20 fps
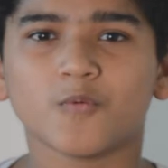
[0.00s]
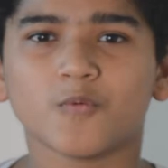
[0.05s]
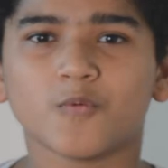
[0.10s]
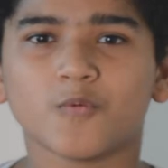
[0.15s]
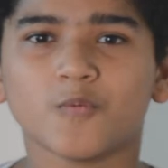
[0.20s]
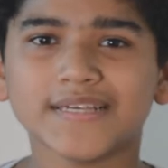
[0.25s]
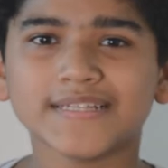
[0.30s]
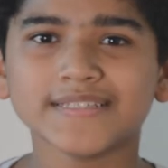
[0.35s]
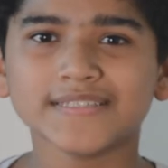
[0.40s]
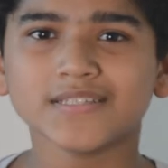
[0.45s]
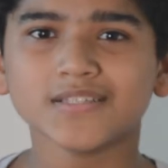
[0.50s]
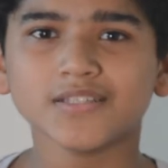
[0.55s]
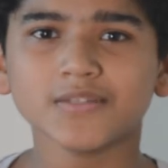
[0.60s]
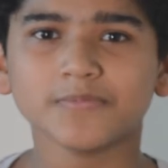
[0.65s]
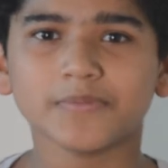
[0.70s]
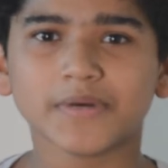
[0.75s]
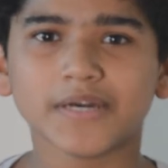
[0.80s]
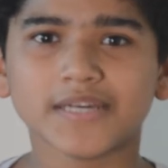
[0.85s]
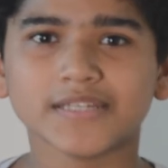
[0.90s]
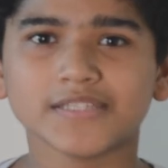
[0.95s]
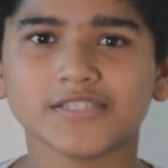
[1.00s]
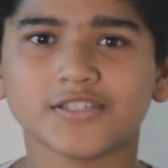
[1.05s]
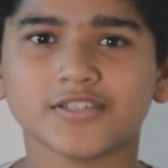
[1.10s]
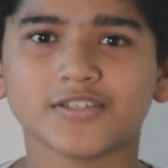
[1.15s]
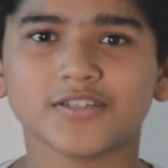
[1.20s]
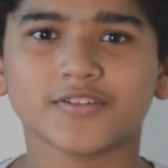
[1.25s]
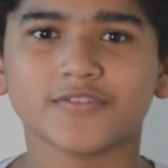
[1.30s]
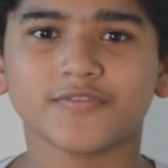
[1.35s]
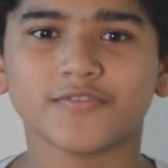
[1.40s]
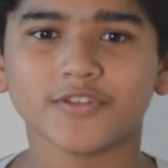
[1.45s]
We can tell the past
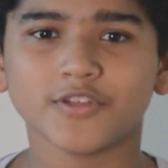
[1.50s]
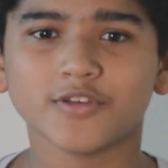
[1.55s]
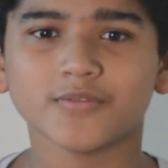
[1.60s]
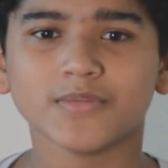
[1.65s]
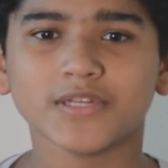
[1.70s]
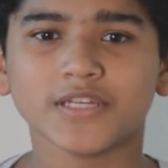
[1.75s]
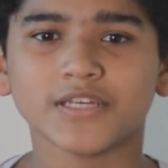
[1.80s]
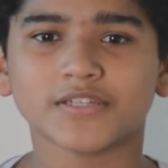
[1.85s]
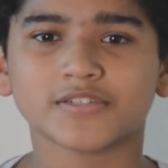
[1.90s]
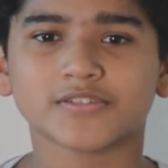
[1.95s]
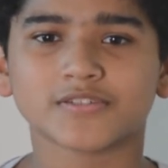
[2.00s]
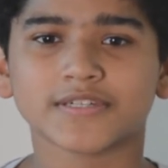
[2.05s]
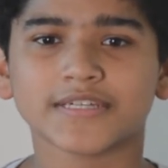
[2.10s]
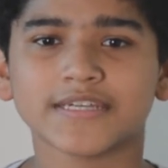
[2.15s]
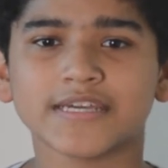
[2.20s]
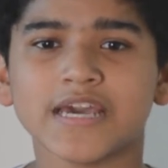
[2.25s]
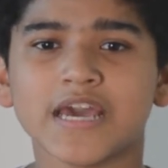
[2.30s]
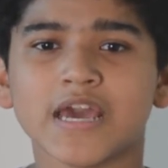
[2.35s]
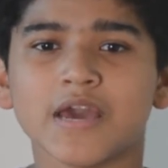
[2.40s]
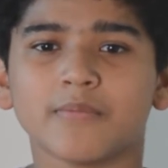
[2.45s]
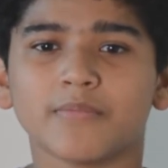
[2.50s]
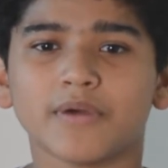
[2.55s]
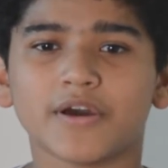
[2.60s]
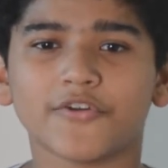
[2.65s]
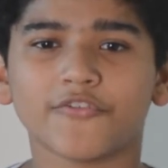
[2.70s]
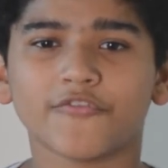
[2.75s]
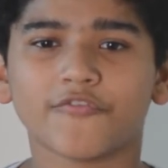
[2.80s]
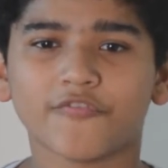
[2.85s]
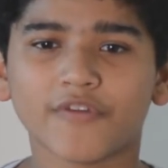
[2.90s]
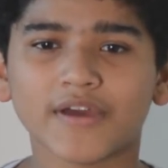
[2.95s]
of human history by
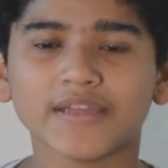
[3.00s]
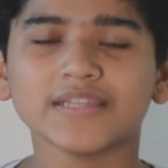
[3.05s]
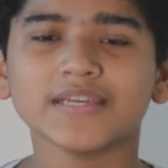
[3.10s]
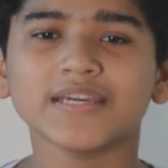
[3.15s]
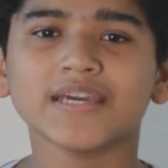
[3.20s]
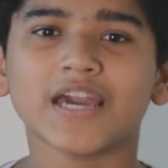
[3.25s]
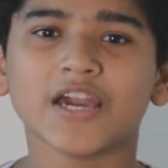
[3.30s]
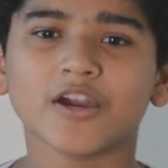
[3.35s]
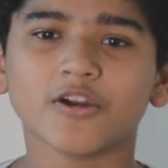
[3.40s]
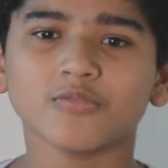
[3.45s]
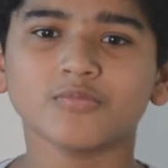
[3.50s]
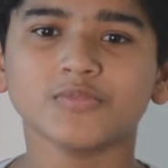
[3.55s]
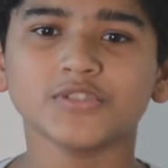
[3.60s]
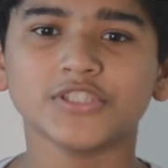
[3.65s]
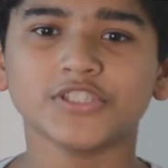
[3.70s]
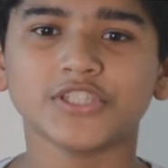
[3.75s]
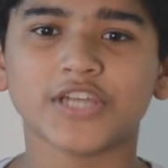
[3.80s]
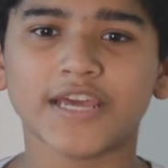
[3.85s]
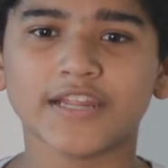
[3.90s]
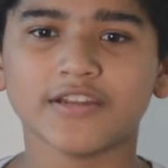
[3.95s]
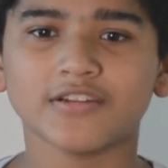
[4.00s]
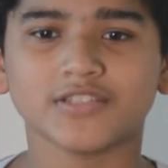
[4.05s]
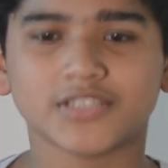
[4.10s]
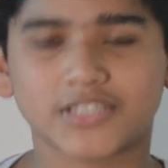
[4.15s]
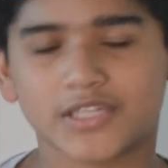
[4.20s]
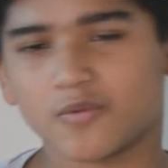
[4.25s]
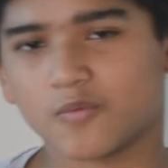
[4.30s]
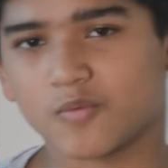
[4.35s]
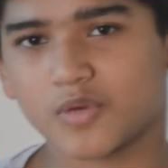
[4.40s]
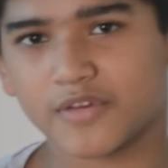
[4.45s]
finding how much
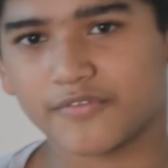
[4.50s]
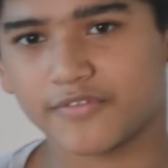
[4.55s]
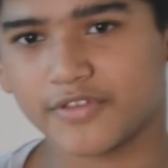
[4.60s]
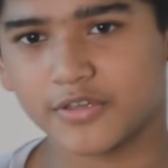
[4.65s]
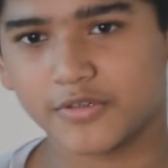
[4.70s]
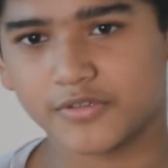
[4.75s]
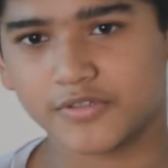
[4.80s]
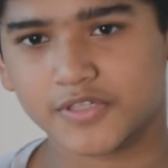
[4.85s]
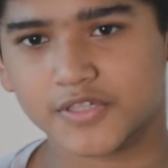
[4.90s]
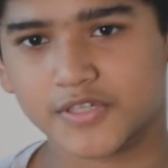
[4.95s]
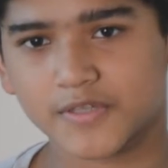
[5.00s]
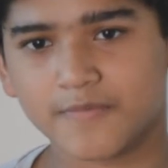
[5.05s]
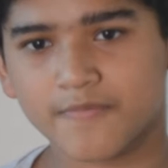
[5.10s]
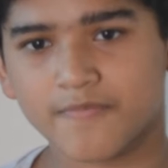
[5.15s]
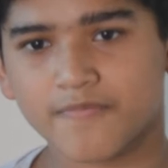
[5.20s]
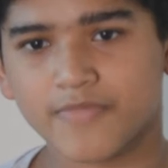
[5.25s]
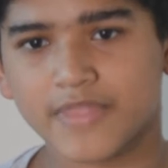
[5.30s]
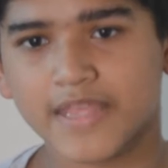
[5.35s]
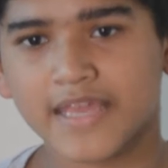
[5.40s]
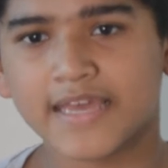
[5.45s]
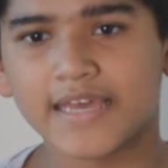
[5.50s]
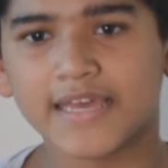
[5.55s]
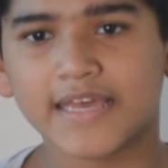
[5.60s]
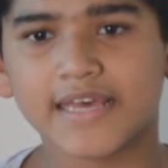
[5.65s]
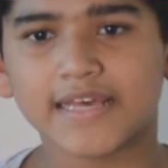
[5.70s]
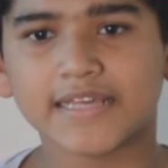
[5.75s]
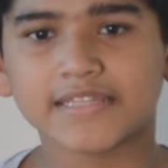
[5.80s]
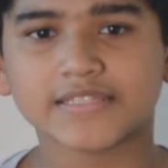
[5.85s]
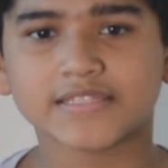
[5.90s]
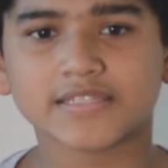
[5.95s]
energy we have used.
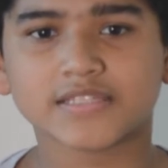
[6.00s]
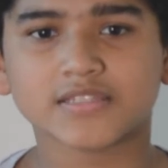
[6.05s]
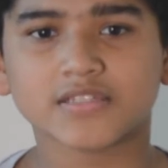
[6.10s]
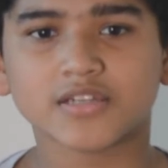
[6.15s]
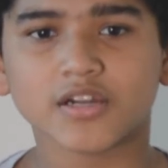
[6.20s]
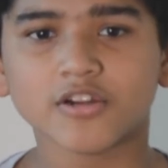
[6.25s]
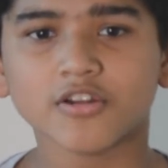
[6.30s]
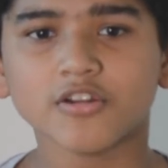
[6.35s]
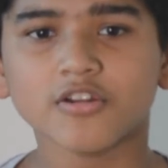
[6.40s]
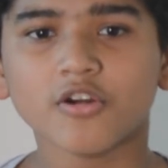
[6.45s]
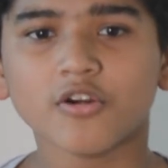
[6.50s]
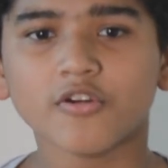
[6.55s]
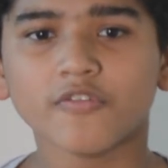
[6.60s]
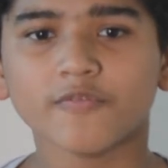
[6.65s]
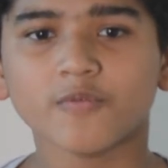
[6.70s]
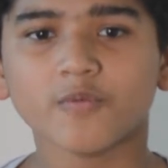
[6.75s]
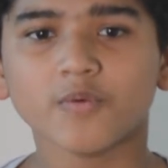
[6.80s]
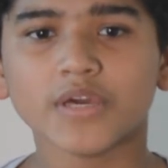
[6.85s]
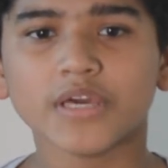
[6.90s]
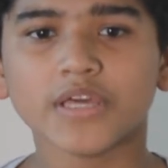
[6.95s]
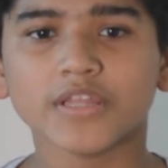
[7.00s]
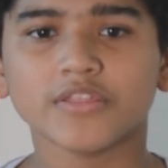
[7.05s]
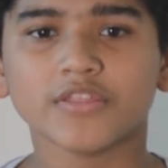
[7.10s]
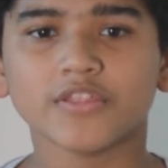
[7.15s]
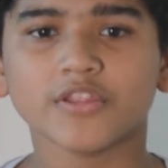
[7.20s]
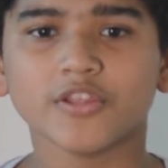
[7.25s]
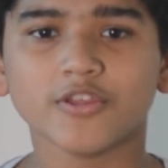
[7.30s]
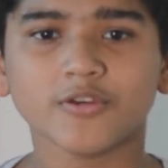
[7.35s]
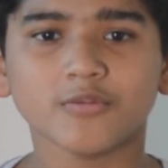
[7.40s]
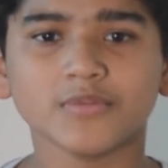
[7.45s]
It started off with
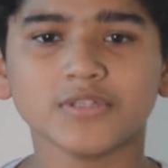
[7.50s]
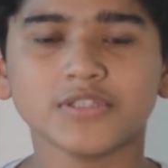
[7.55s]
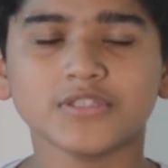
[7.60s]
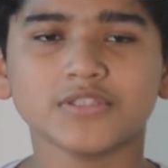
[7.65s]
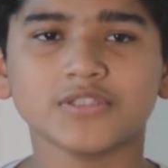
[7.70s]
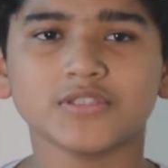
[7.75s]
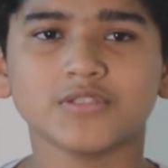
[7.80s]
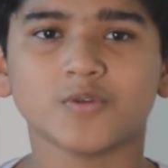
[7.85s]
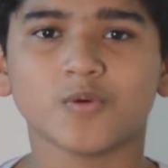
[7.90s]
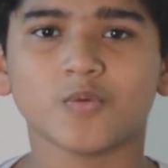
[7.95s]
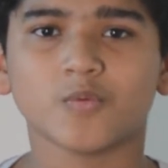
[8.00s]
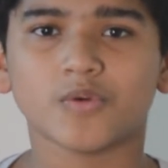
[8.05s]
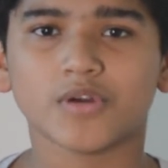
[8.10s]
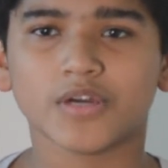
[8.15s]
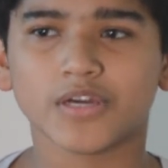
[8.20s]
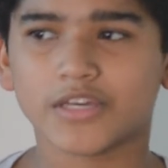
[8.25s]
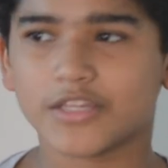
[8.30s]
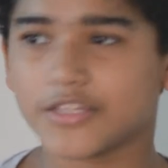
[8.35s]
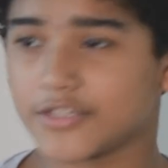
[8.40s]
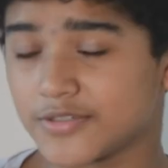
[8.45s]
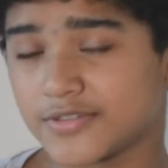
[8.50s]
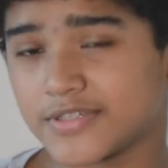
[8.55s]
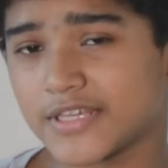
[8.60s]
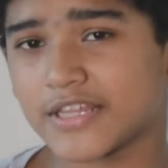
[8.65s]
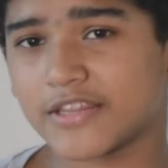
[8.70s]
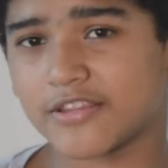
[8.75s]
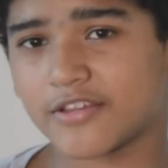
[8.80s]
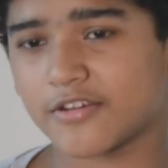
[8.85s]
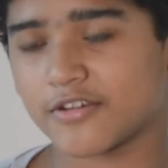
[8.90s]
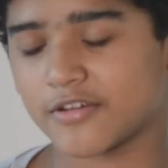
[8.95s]
humans
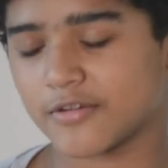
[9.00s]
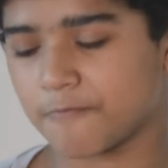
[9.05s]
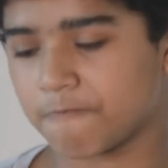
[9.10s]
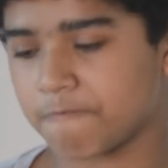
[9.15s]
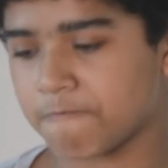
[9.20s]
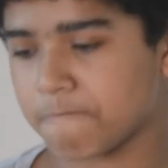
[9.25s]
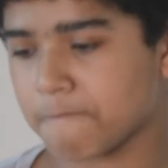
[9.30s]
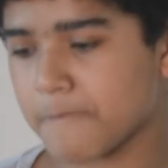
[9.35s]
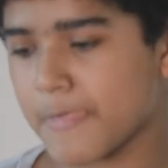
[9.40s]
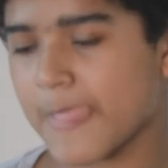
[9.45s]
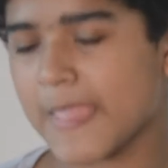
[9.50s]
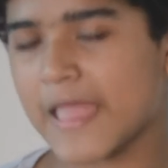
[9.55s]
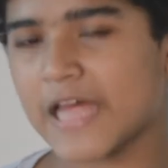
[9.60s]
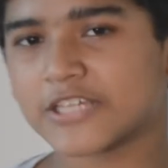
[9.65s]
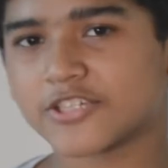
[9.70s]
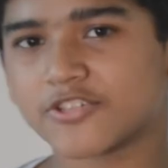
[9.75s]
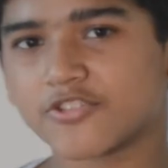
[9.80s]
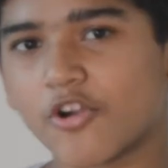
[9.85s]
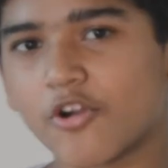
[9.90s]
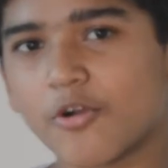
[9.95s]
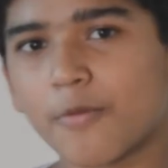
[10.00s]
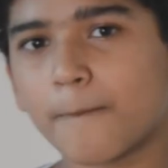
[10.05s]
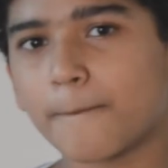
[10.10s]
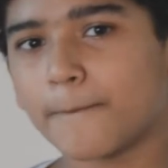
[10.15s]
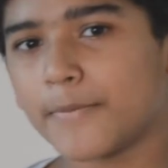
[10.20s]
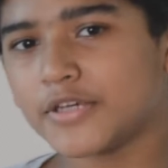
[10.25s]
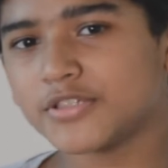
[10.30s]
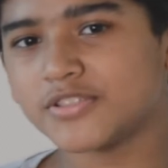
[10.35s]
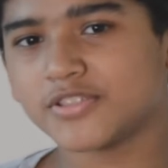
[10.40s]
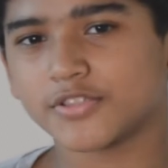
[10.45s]
using their strong
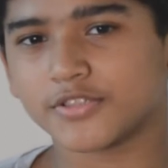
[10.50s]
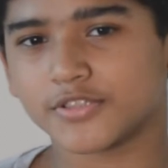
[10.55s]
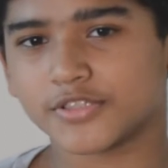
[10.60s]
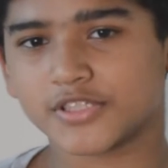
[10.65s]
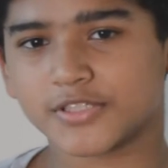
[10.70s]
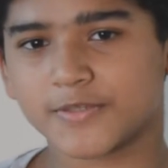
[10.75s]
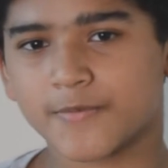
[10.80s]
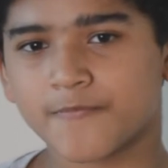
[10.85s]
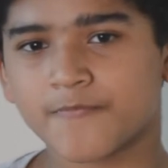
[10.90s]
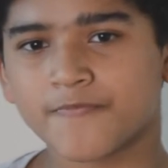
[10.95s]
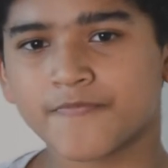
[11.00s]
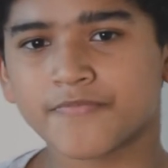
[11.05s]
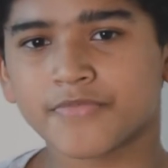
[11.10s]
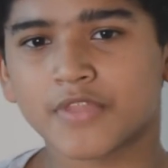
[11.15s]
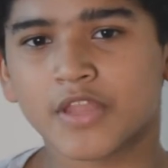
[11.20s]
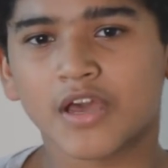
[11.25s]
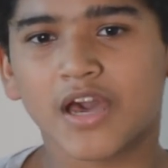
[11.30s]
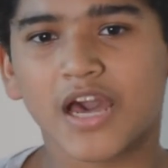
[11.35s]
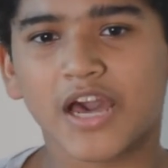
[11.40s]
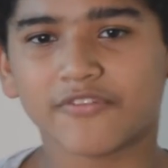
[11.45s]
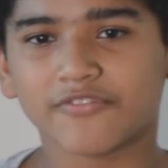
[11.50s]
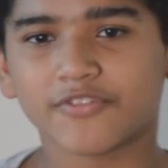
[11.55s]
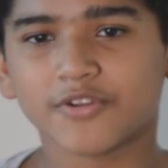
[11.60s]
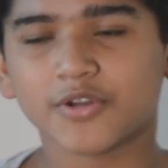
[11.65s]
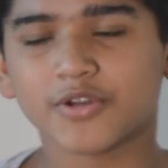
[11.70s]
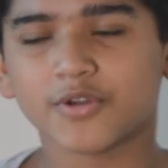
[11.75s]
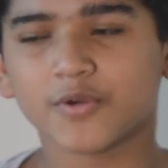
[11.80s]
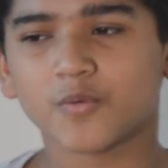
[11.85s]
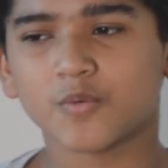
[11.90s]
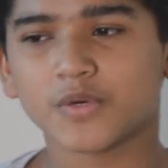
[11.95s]
muscles,
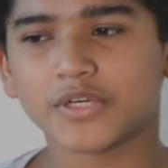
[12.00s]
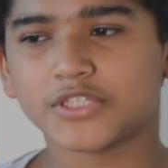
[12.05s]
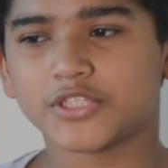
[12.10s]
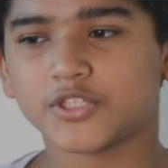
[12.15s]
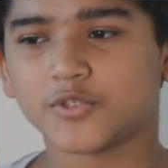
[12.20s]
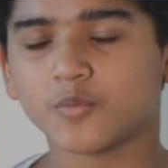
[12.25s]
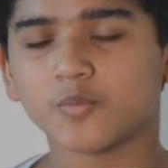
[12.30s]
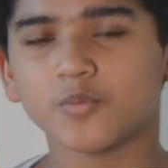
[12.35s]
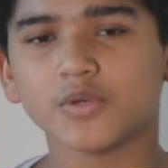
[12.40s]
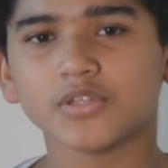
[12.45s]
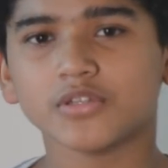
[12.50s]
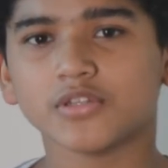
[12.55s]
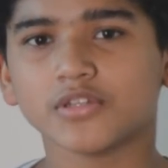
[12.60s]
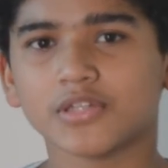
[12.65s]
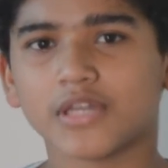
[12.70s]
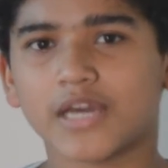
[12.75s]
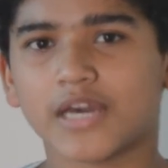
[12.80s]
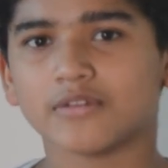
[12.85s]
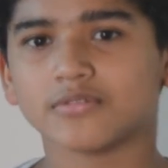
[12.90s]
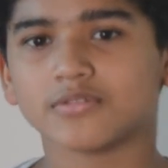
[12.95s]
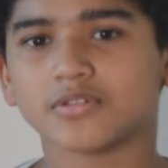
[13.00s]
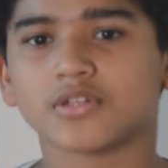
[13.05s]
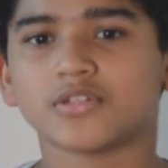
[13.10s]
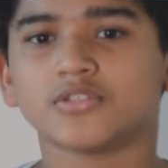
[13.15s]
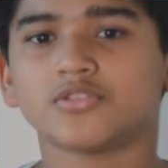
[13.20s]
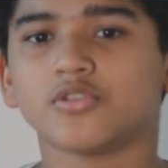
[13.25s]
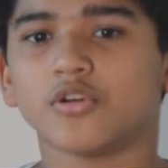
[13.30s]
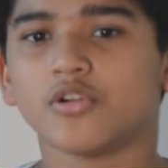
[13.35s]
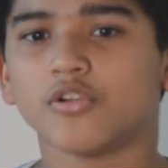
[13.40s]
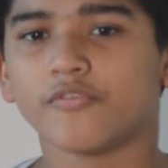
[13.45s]
after which we learned how to
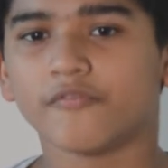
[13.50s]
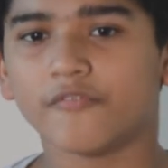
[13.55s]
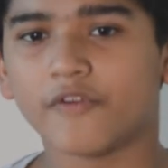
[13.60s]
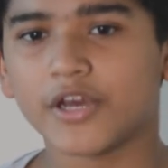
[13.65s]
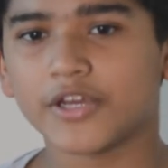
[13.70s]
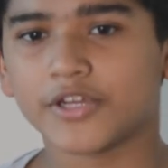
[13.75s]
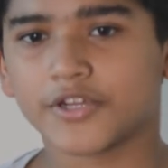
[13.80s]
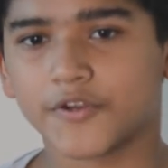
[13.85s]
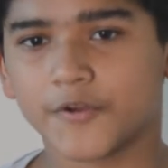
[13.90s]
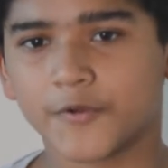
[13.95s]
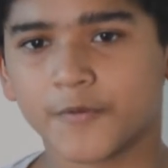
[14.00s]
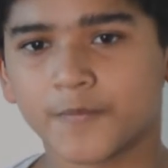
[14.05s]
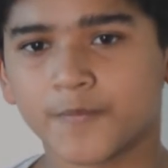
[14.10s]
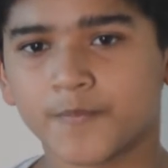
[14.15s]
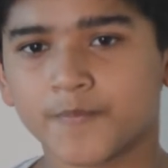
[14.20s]
control fire.